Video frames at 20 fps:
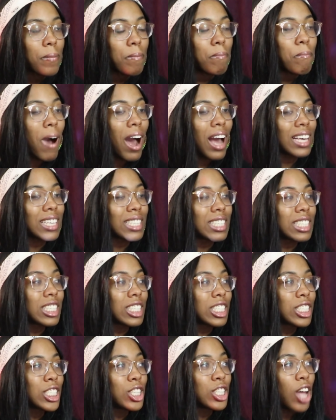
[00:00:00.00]
my
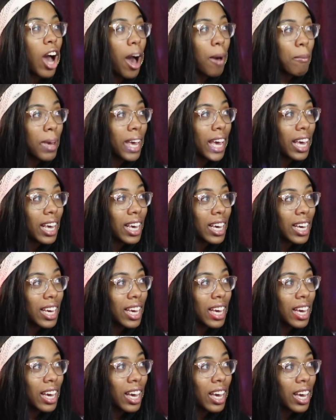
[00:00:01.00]

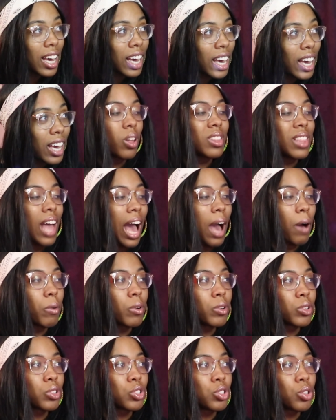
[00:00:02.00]
stomach. That
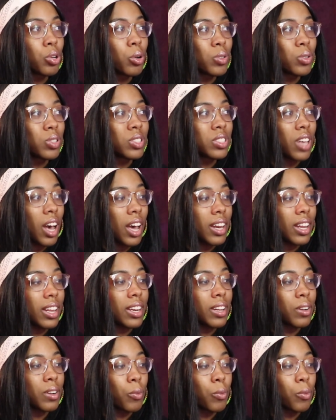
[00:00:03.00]
was too sudden